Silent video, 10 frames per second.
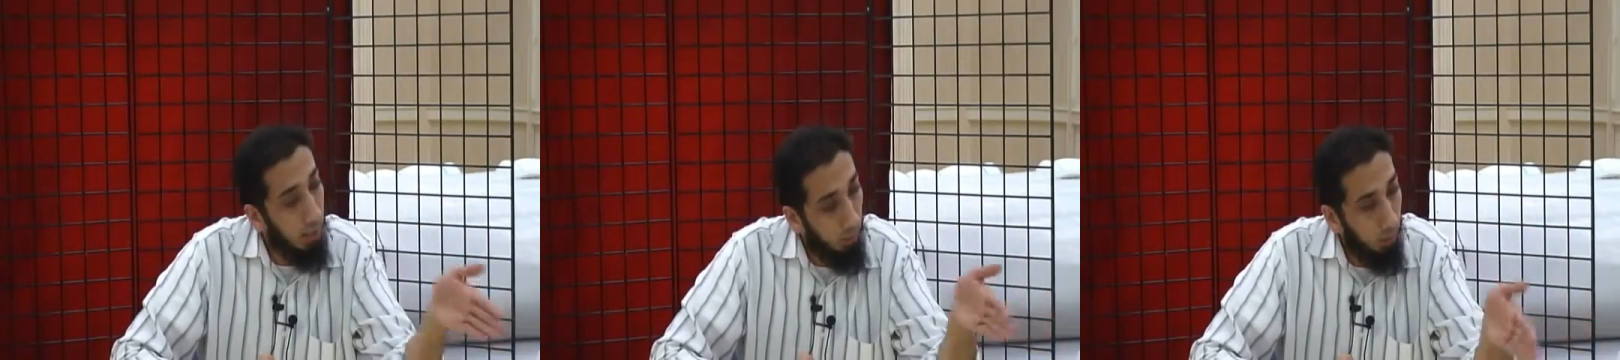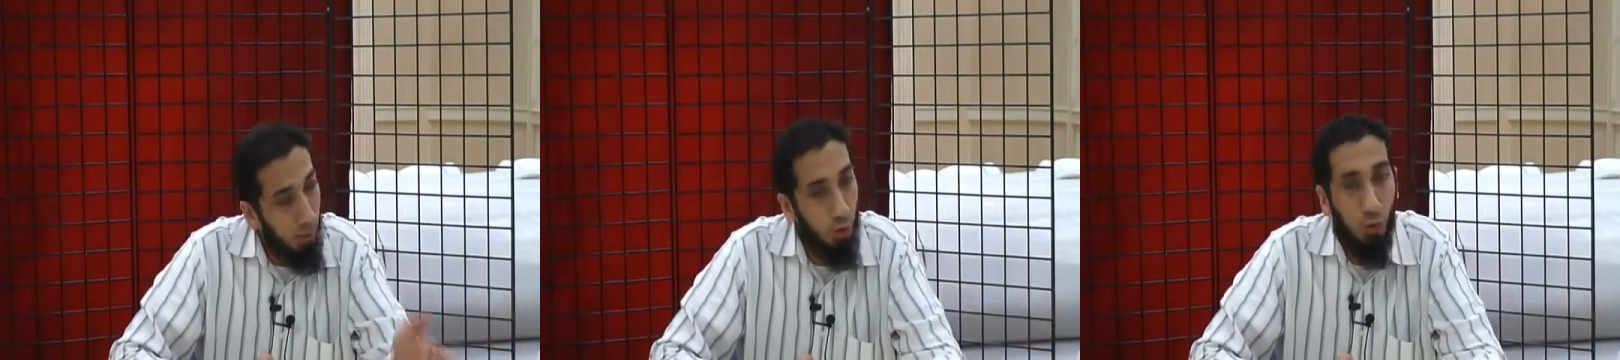they
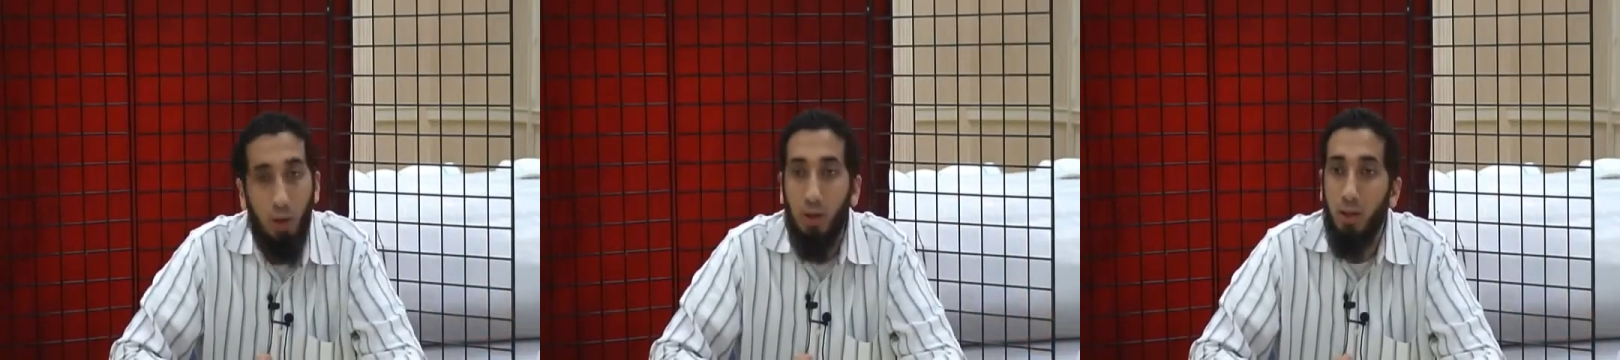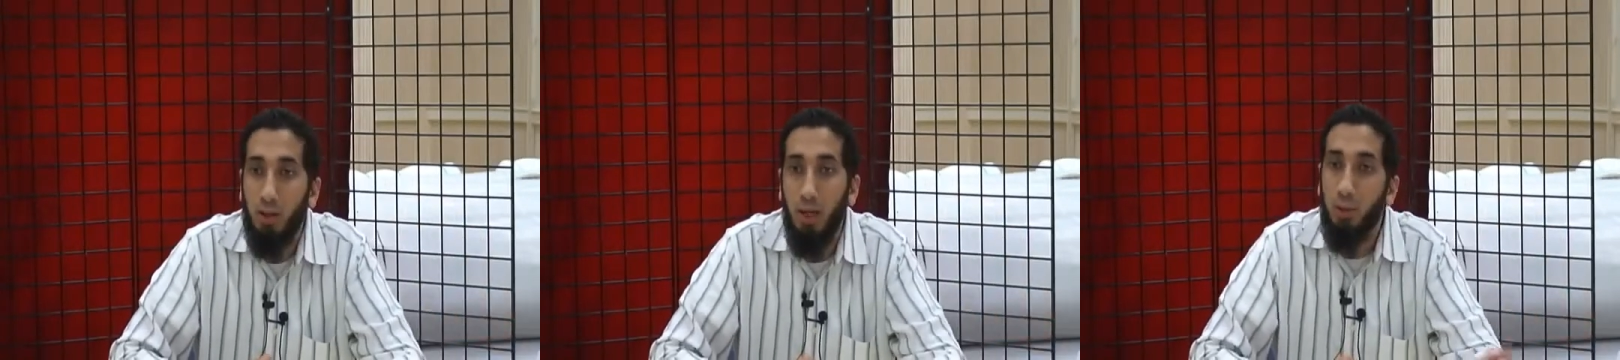will mature
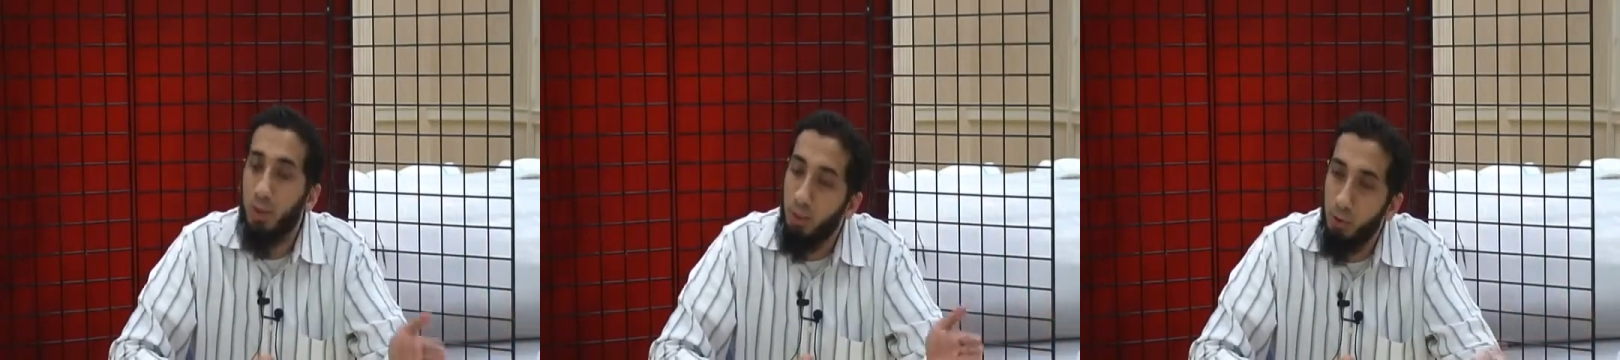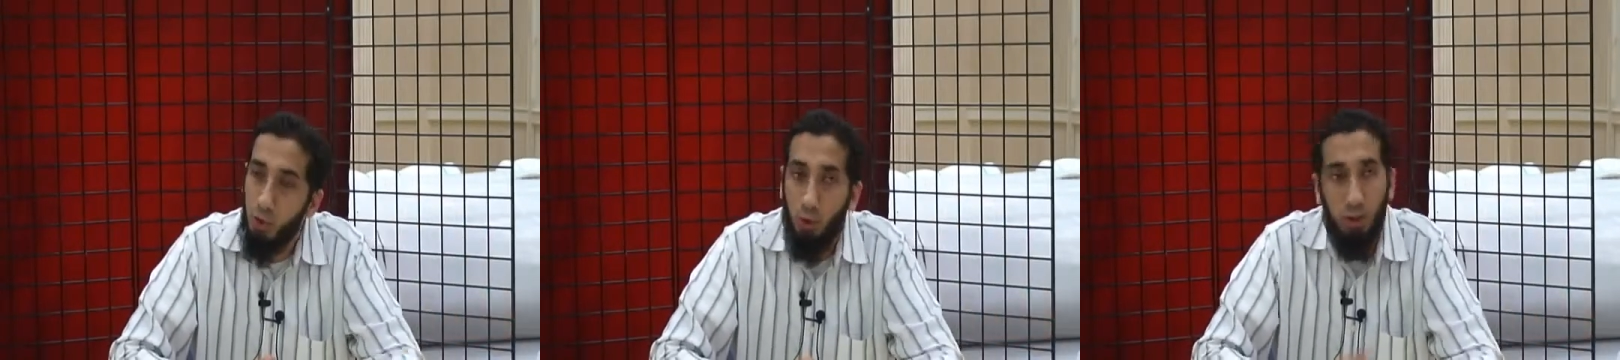early, and when they
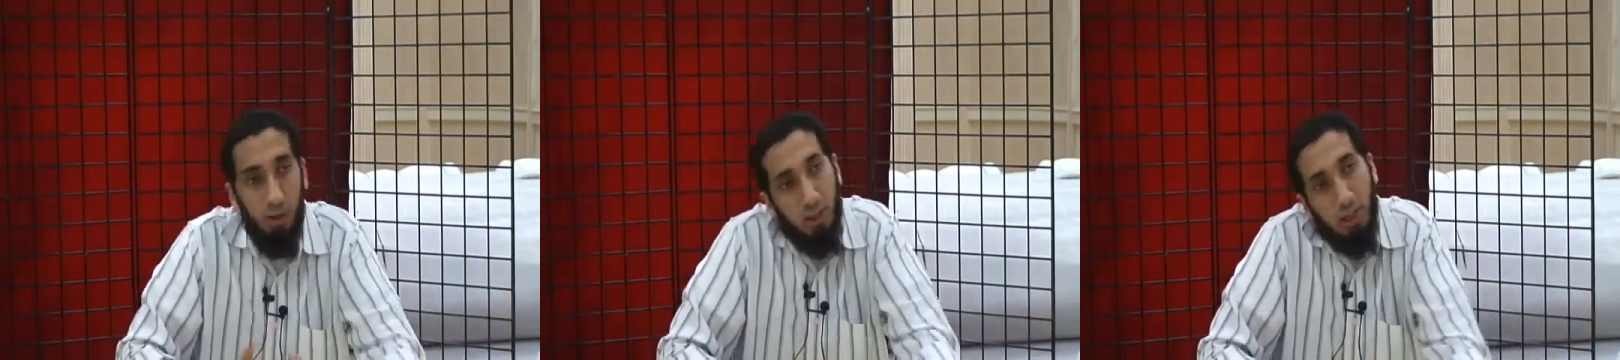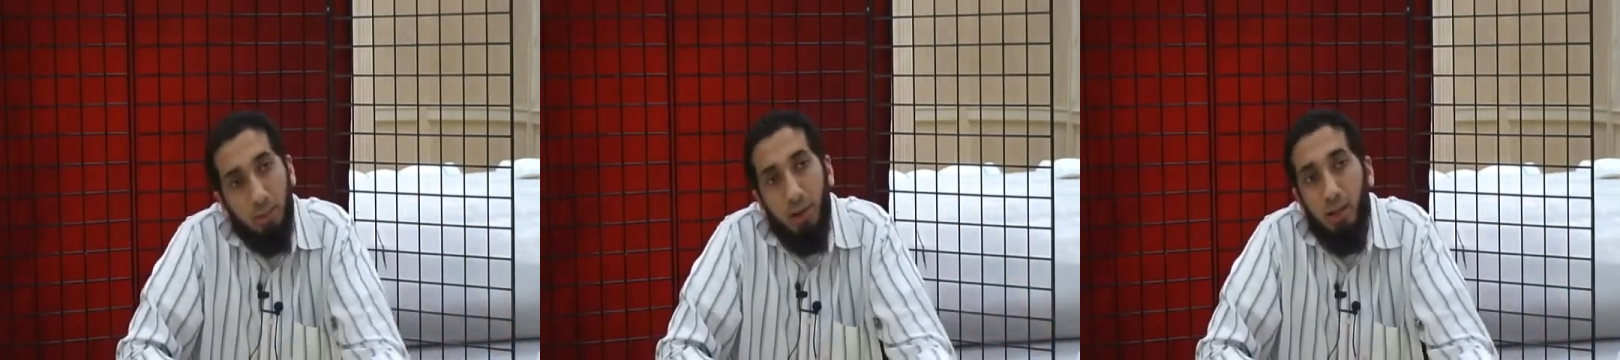mature early,
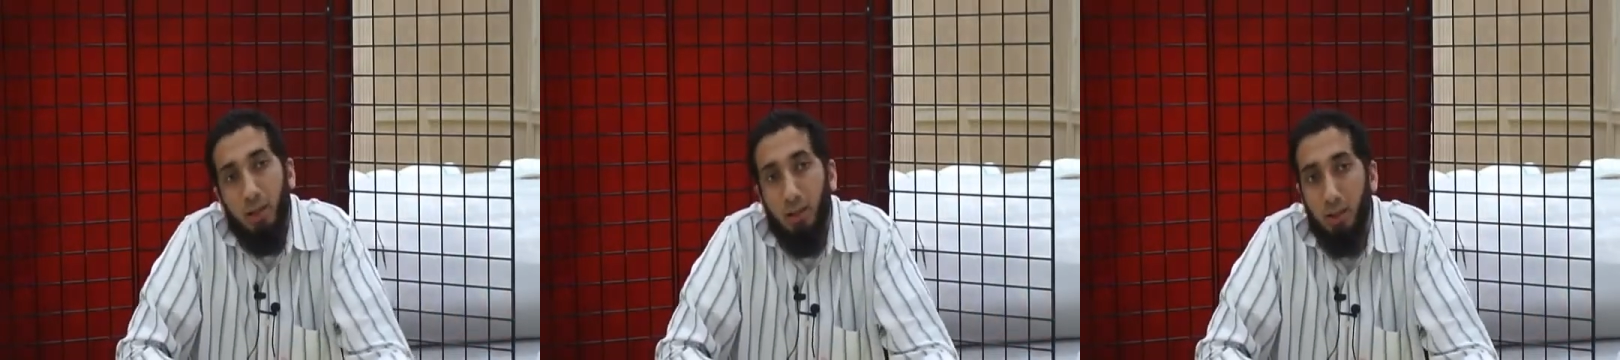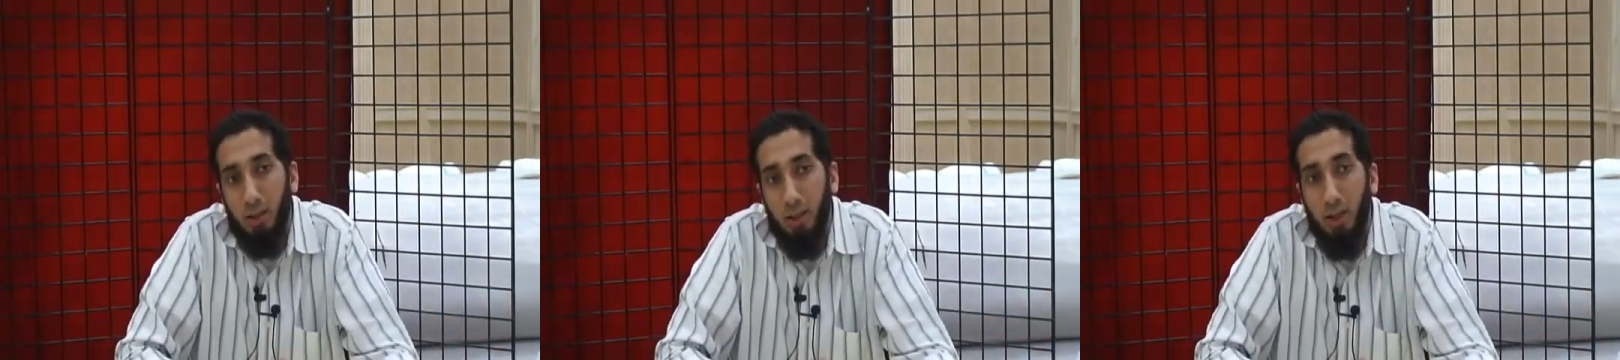they can marry
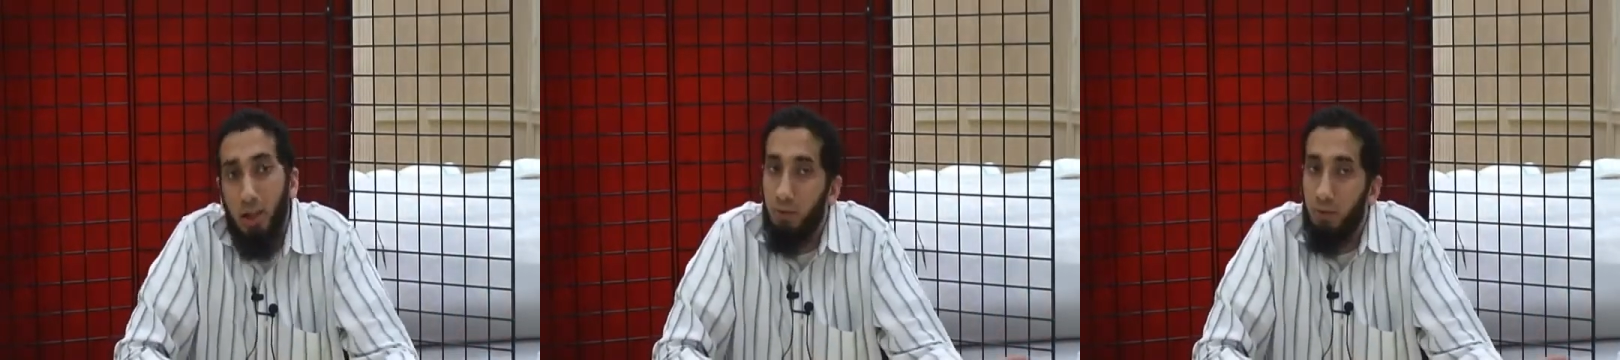early.